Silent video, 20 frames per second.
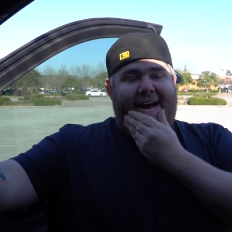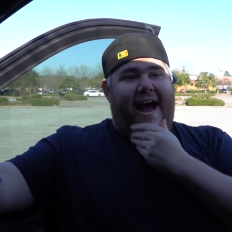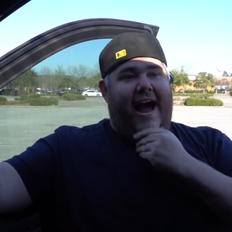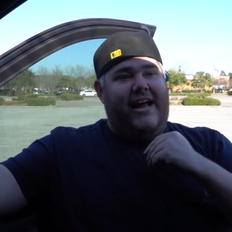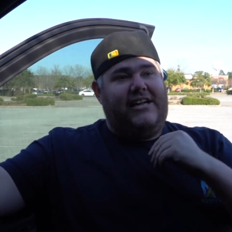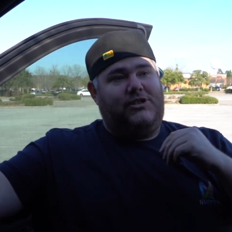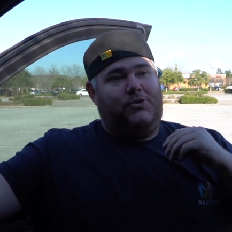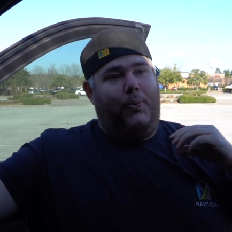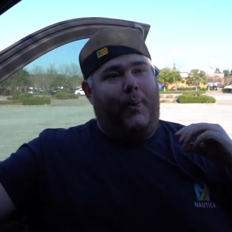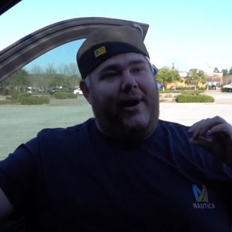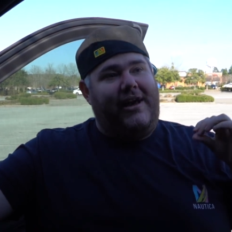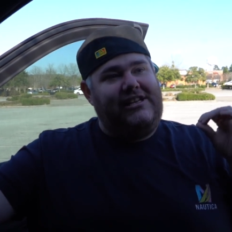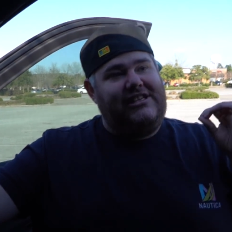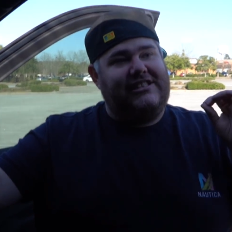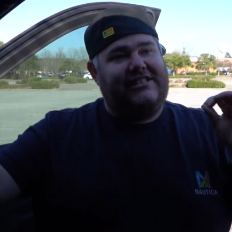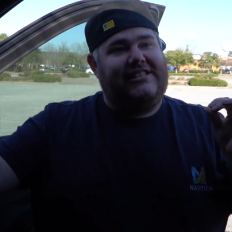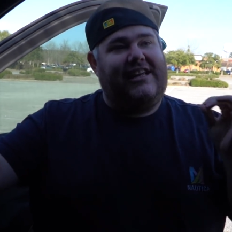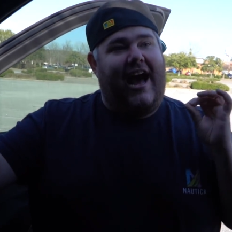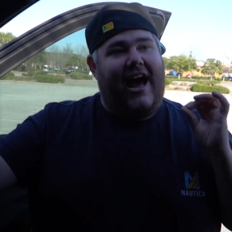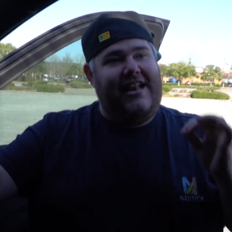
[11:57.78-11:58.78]
Guys, we
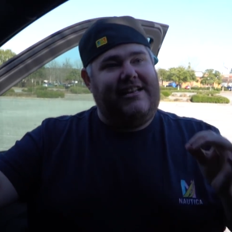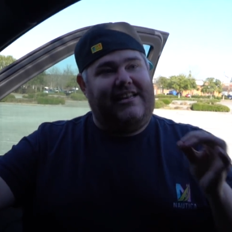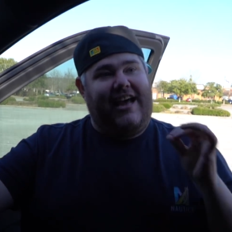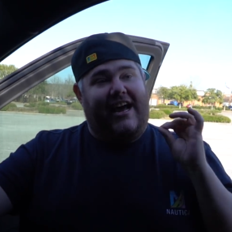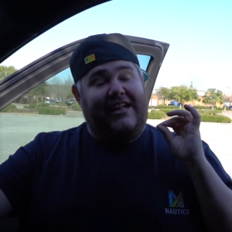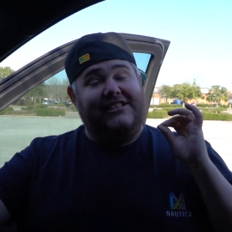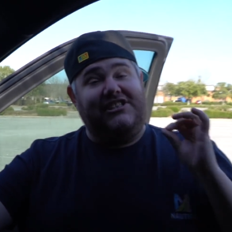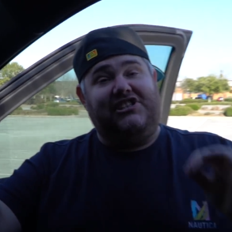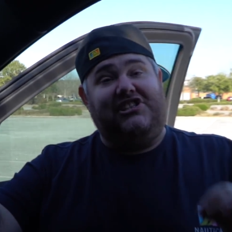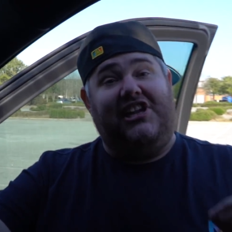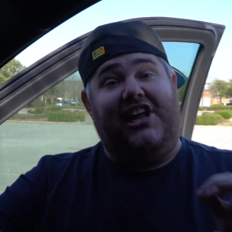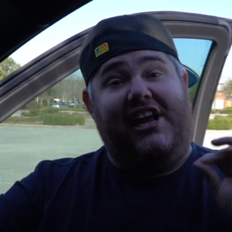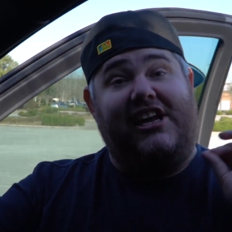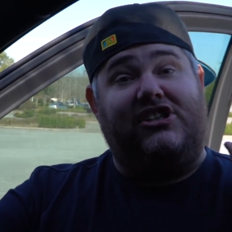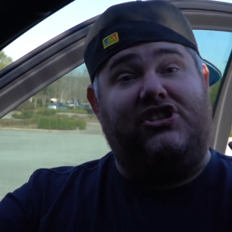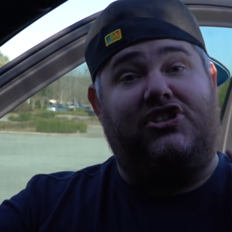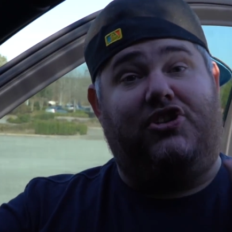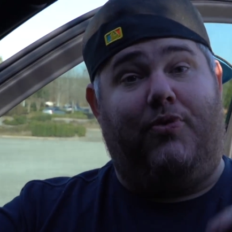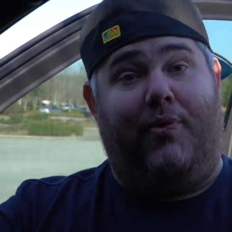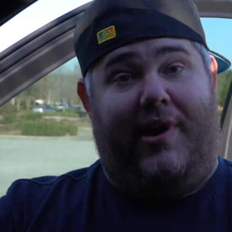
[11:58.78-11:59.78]
just got done
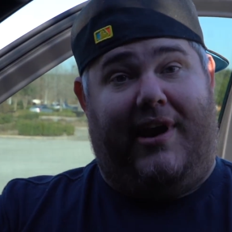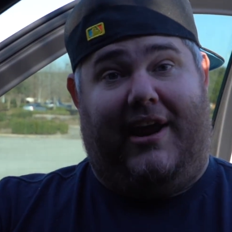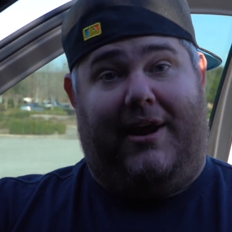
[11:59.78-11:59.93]
seeing Scream.